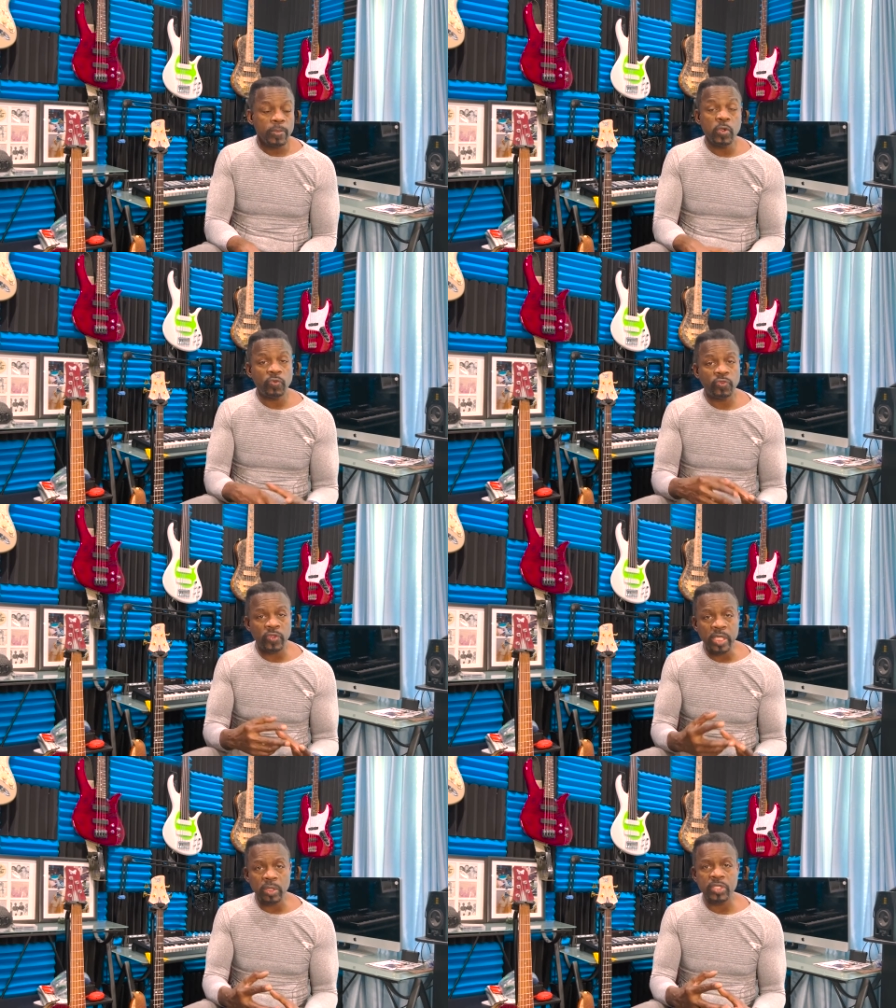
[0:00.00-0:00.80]
you
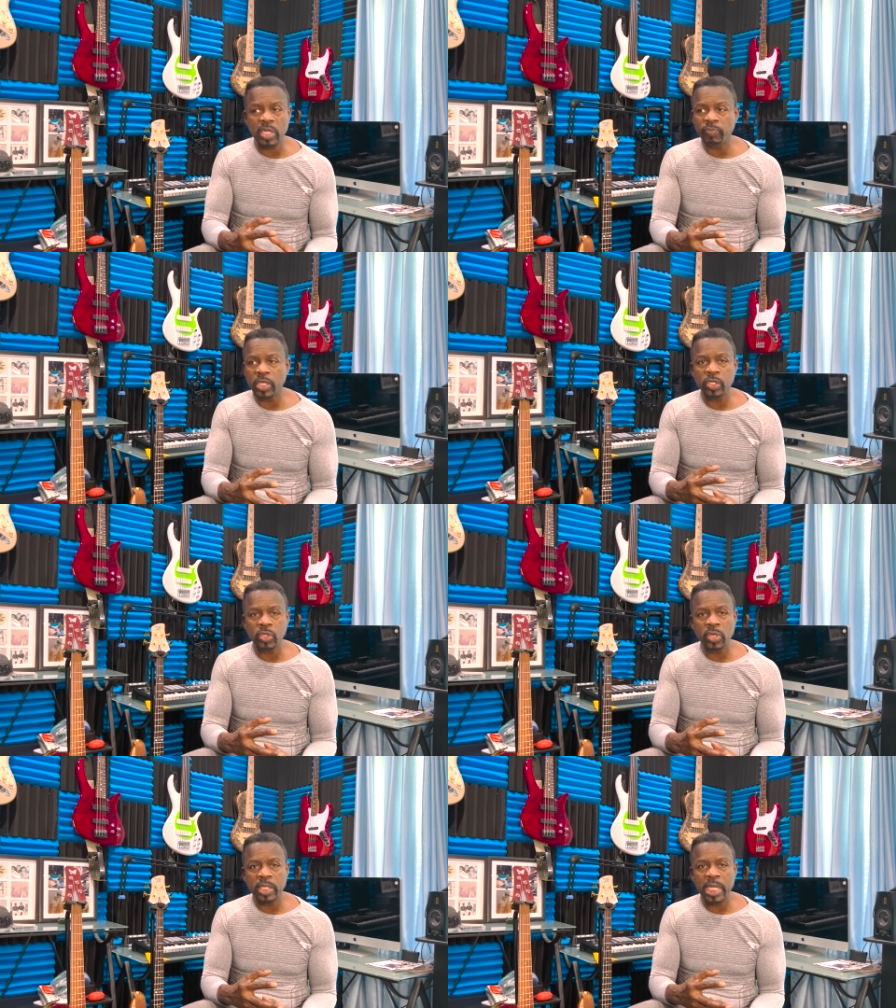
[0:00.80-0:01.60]
feel something
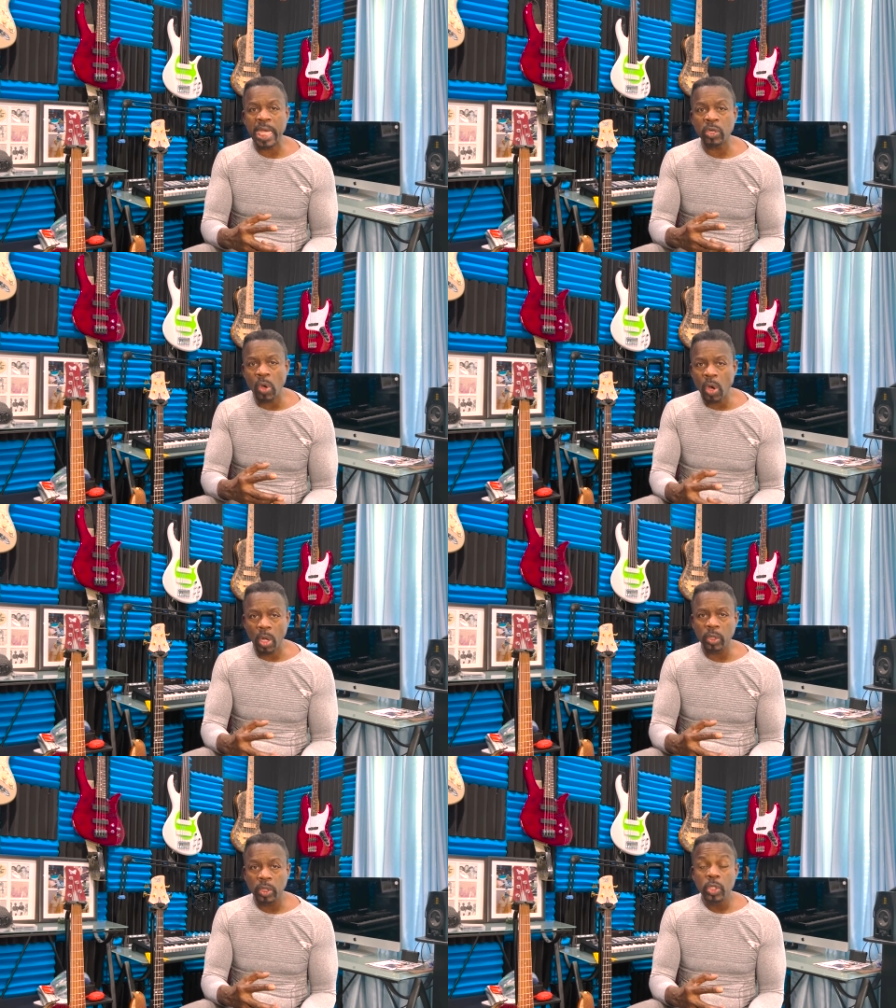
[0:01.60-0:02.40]
good at
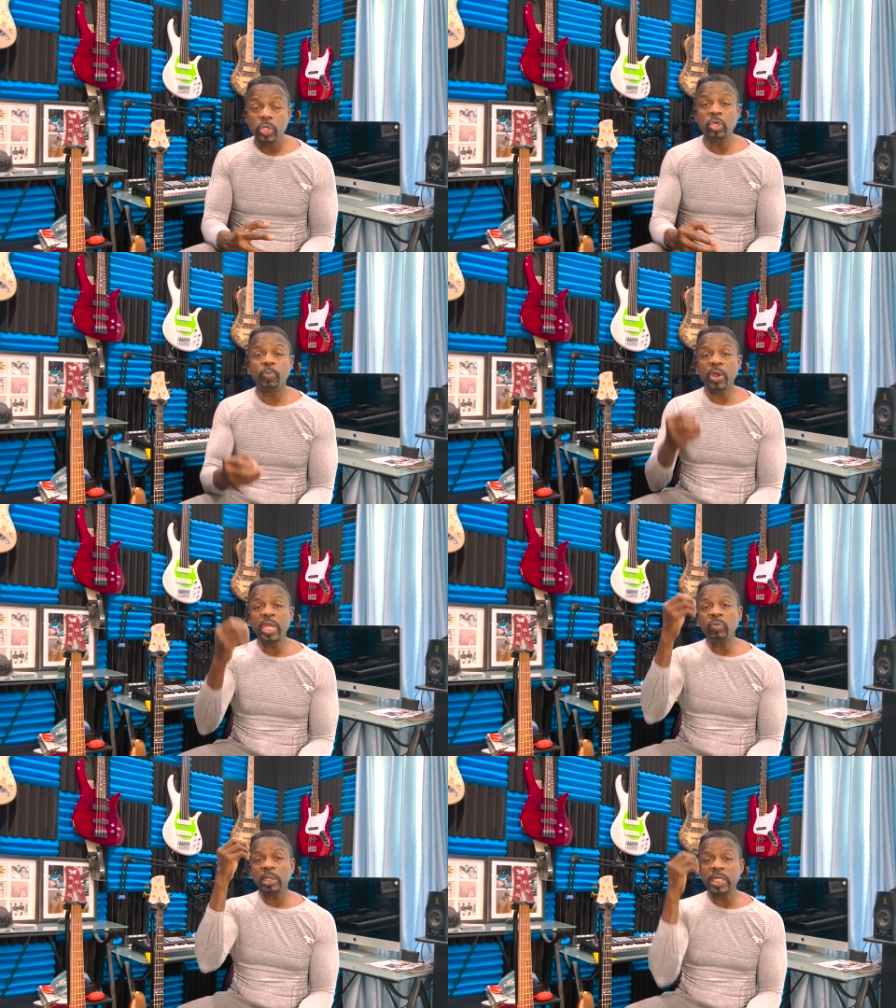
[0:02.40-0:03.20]
all, your
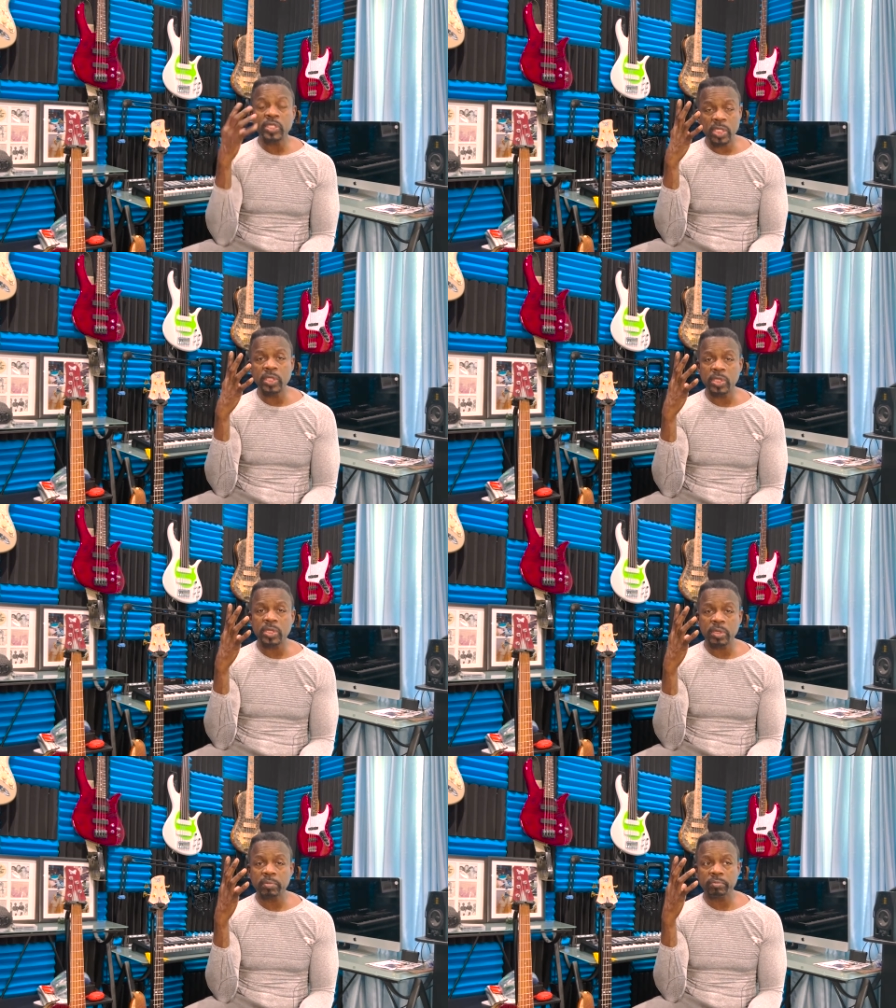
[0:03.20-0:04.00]
brain
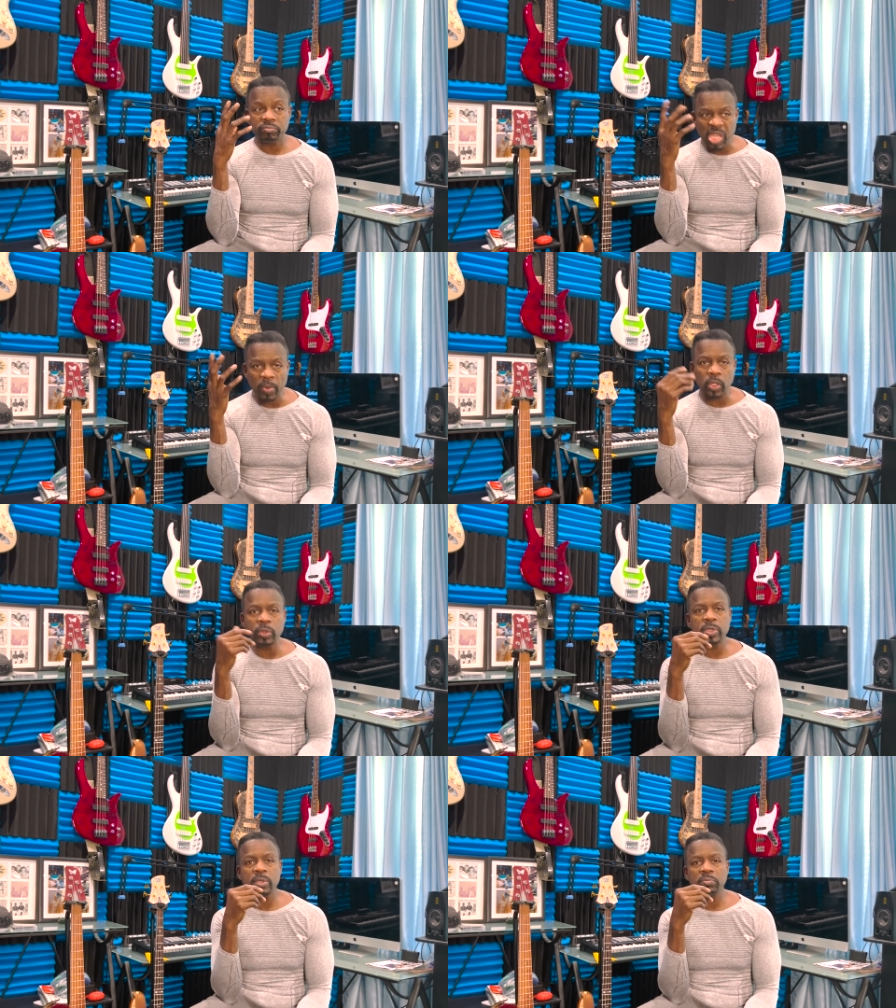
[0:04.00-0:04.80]
releases
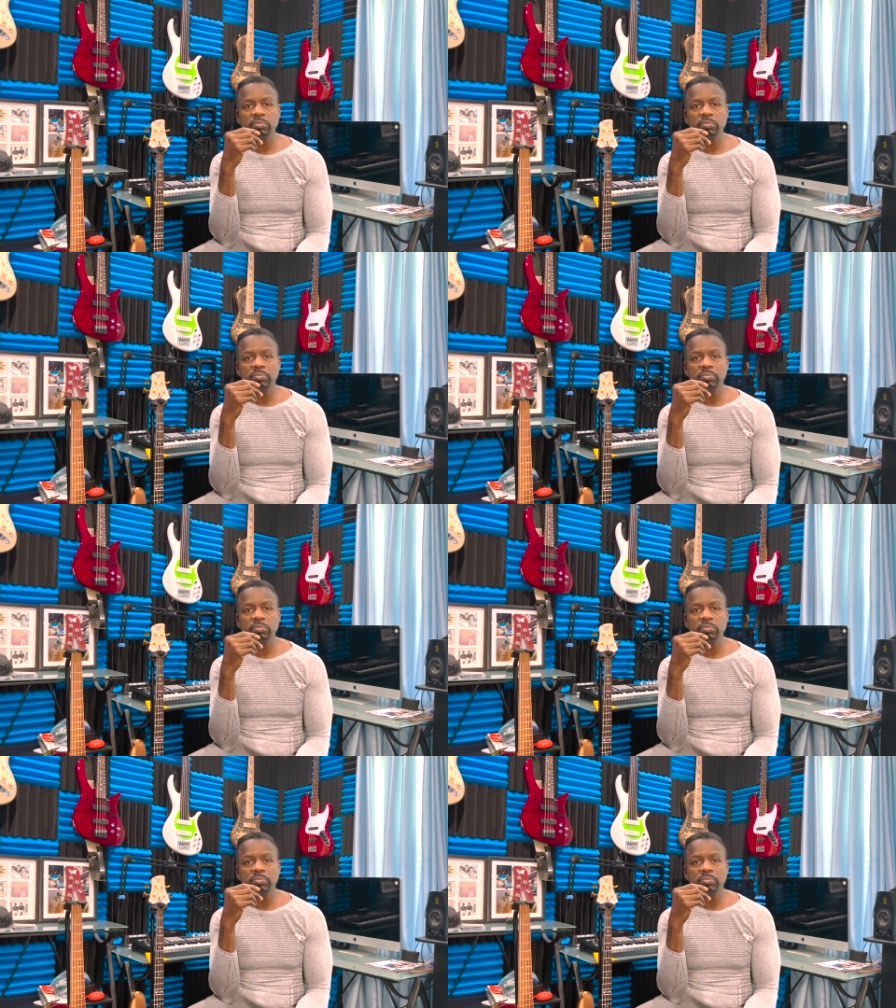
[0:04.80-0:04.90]
chemicals,